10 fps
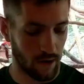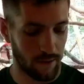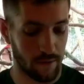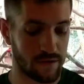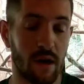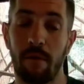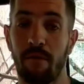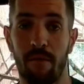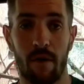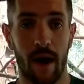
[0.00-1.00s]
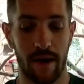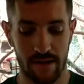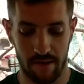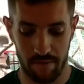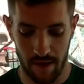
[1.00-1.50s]
Those come in
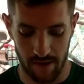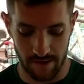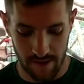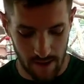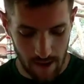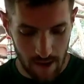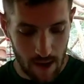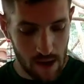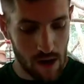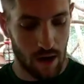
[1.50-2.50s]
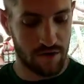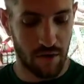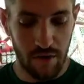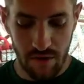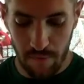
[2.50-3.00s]
varieties of things.
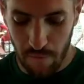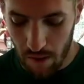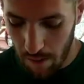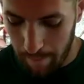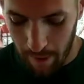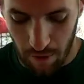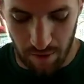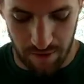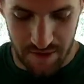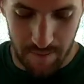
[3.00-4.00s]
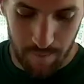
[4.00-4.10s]
So those are for our birds.